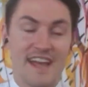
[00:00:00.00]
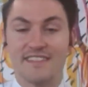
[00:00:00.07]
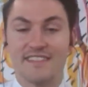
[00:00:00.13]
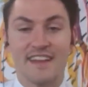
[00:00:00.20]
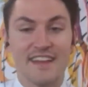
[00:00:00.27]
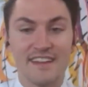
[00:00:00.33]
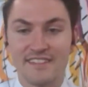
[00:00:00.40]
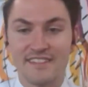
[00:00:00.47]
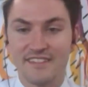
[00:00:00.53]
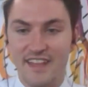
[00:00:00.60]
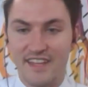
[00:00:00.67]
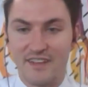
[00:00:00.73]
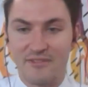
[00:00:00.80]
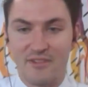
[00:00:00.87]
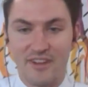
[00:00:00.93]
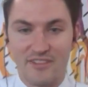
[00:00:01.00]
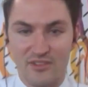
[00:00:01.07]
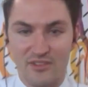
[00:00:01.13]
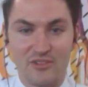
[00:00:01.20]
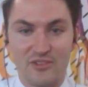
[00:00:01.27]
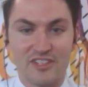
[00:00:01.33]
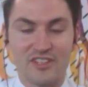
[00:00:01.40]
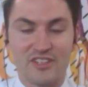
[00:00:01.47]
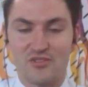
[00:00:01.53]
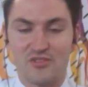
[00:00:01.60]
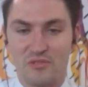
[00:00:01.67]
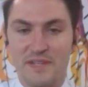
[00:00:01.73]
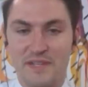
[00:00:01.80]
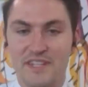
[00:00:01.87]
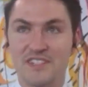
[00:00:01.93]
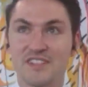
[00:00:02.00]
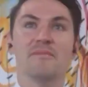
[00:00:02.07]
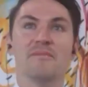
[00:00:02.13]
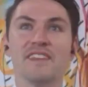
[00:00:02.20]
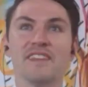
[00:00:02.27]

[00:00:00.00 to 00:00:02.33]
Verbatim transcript: essays, it can write songs, it can draw pictures.